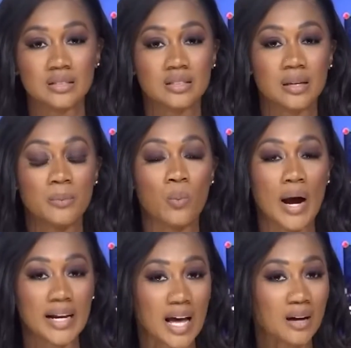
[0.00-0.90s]
the
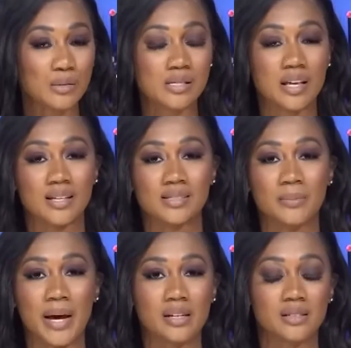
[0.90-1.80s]
White House says
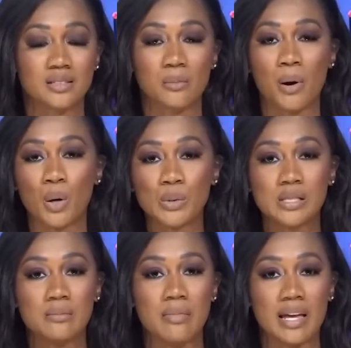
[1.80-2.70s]
that Biden is
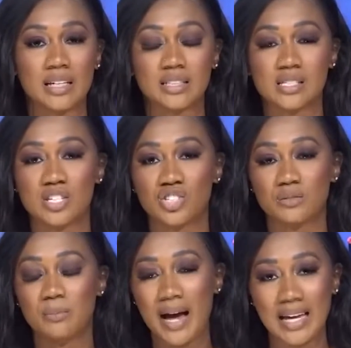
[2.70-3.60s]
supposed to make a
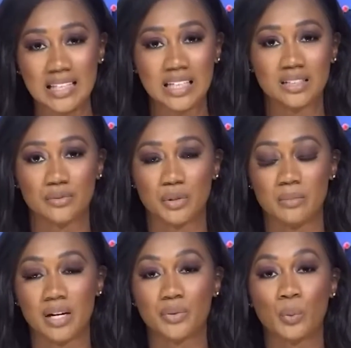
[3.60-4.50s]
decision by the end of the
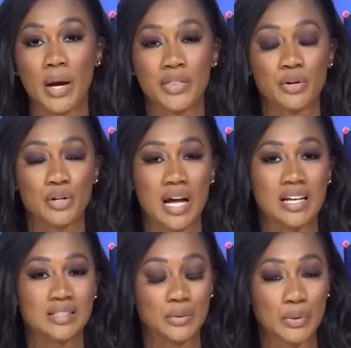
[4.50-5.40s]
month whether or
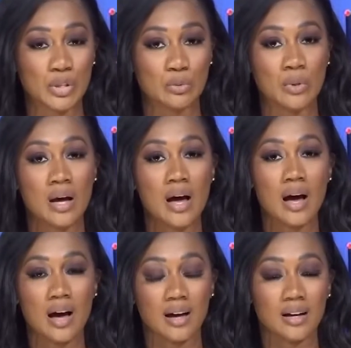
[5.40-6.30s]
not he's going to
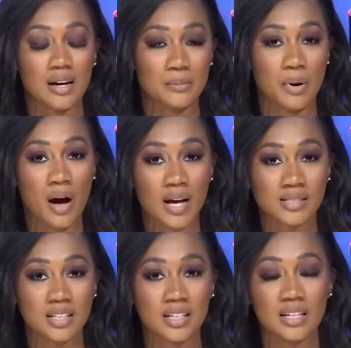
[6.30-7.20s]

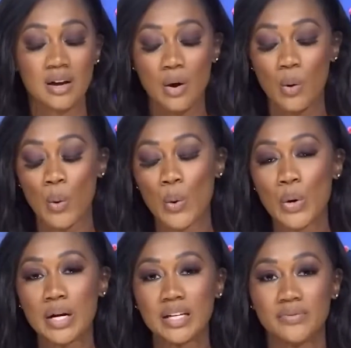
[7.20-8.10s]
unpause it,
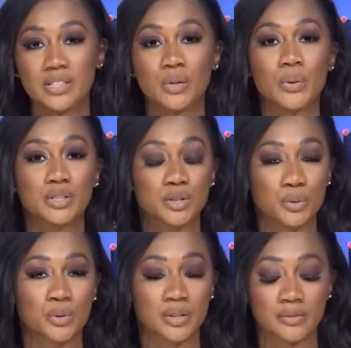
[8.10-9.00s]
or if he's going to
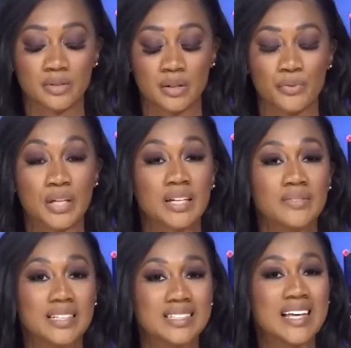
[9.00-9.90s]
do the
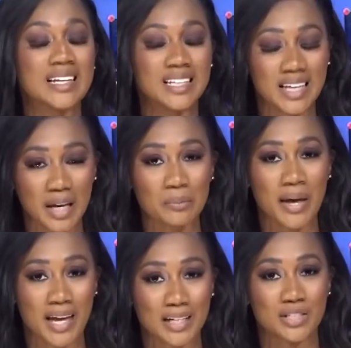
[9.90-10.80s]
forgiveness that he
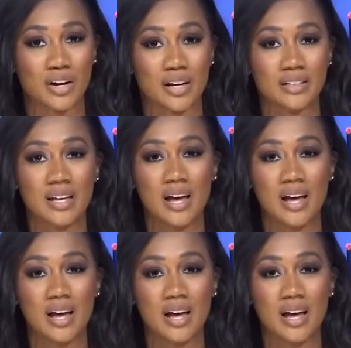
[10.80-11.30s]
campaigned on.